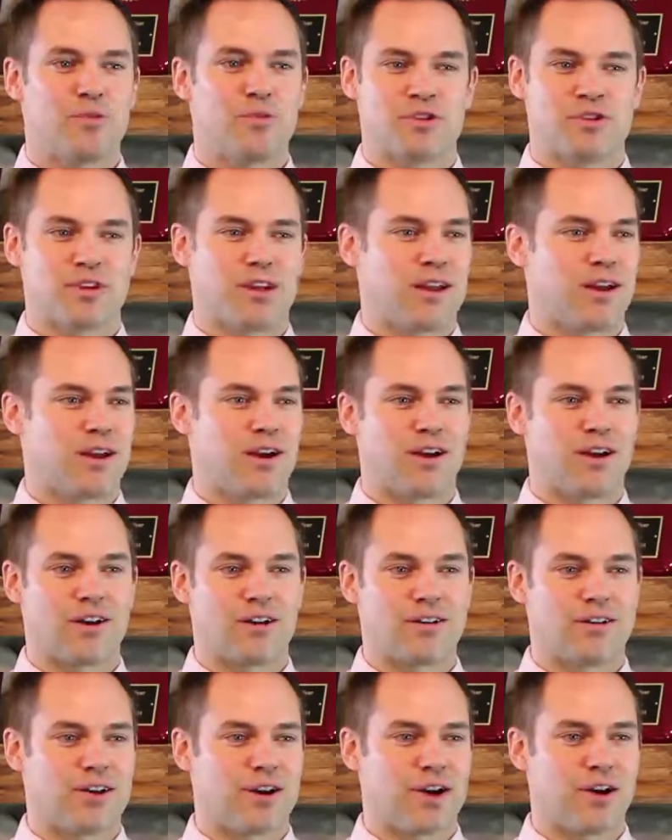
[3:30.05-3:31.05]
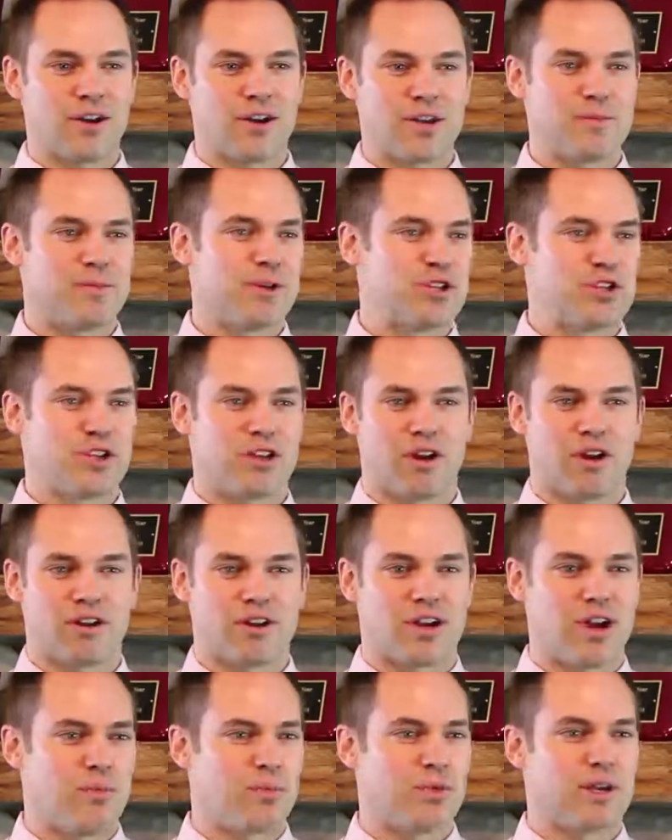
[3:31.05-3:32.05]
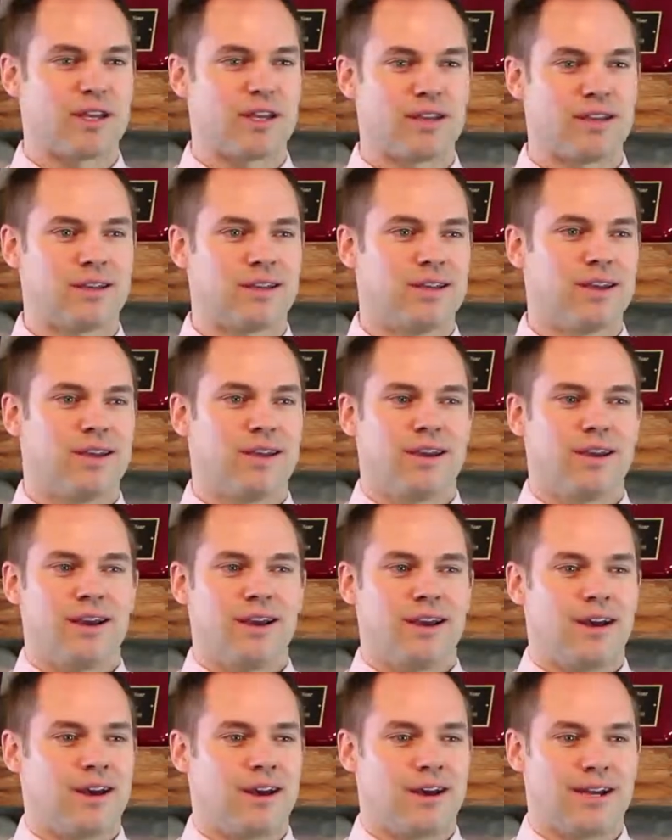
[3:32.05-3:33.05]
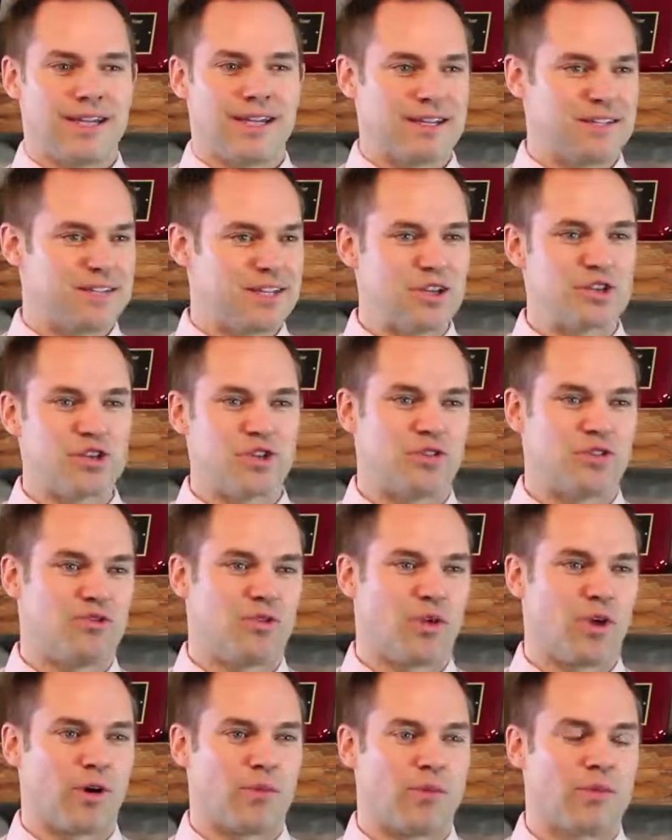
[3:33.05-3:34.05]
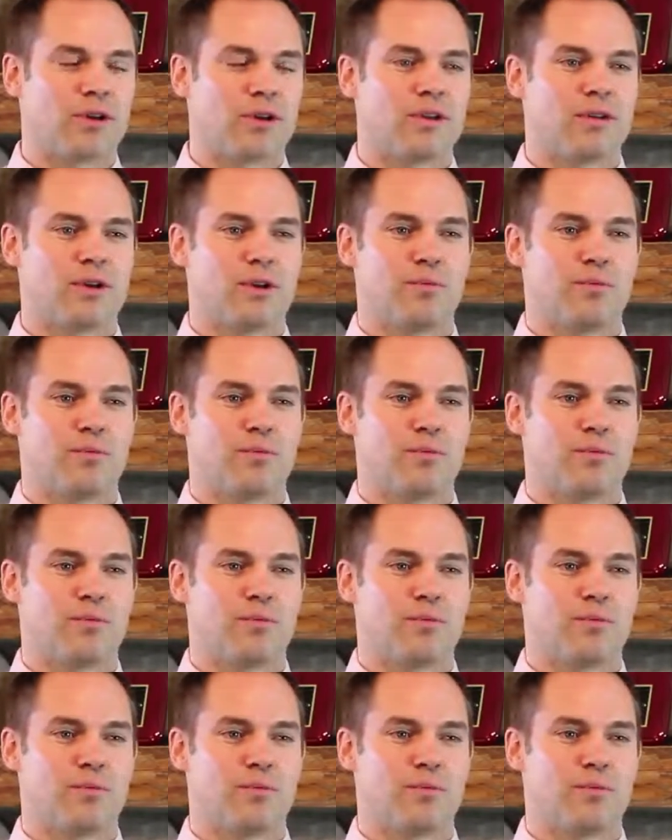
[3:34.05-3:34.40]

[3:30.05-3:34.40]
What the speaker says: presenting our image and our company in a digital form.